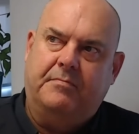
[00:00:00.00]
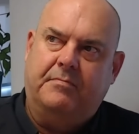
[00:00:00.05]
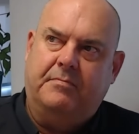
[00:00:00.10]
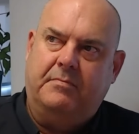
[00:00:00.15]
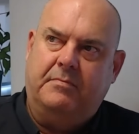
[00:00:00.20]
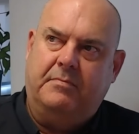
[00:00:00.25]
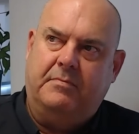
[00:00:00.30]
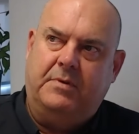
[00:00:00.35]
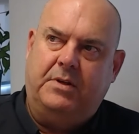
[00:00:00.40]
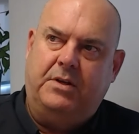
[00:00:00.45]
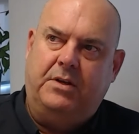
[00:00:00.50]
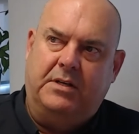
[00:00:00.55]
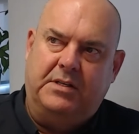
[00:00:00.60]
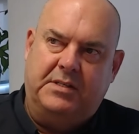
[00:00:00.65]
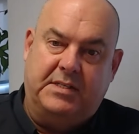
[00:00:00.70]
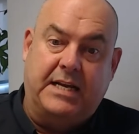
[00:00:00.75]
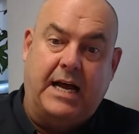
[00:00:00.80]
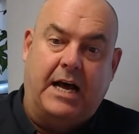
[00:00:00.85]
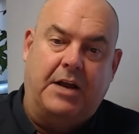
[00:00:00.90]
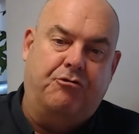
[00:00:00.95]
you
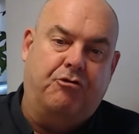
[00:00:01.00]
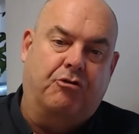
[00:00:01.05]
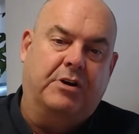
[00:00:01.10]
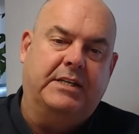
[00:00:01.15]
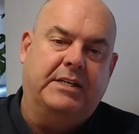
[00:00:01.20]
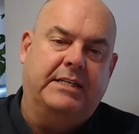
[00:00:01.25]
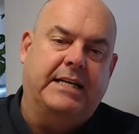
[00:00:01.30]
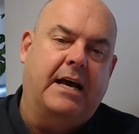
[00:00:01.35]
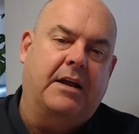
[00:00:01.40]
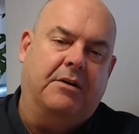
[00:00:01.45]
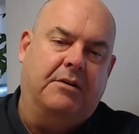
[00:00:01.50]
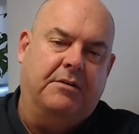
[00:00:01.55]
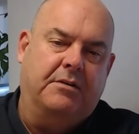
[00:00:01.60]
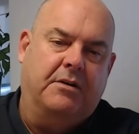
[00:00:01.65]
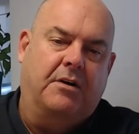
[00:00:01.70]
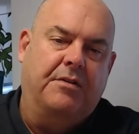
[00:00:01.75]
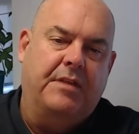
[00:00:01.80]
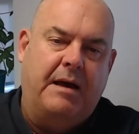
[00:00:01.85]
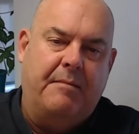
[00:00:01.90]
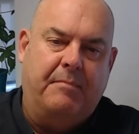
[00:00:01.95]
start drawing down
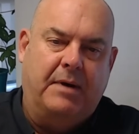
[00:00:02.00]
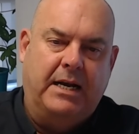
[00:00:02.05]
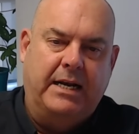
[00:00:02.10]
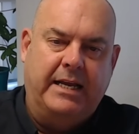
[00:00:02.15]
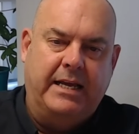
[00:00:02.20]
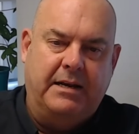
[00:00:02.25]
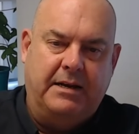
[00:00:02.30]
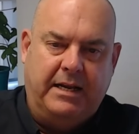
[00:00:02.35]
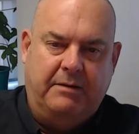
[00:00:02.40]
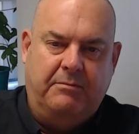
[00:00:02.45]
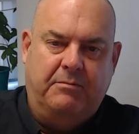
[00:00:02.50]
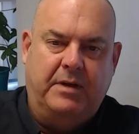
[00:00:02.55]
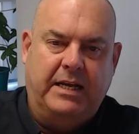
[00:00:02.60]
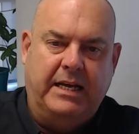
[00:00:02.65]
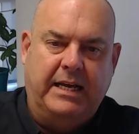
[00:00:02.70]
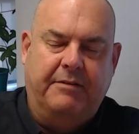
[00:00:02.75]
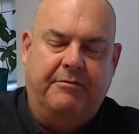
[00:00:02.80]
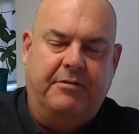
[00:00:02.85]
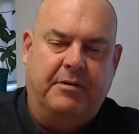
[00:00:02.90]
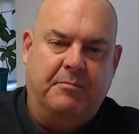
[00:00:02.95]
on that money in
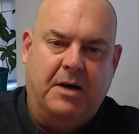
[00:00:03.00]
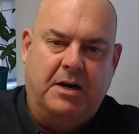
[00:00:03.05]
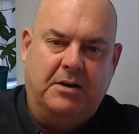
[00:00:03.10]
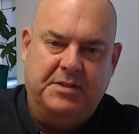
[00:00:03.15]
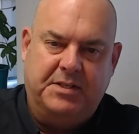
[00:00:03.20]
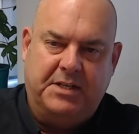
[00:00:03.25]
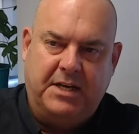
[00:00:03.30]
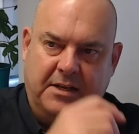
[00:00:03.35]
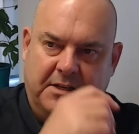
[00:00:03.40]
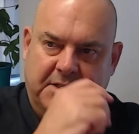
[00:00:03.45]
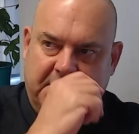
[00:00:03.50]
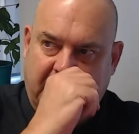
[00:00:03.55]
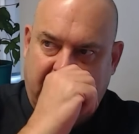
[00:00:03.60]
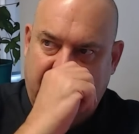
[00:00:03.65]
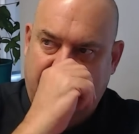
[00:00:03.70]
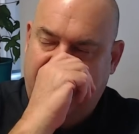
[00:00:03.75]
given milestones.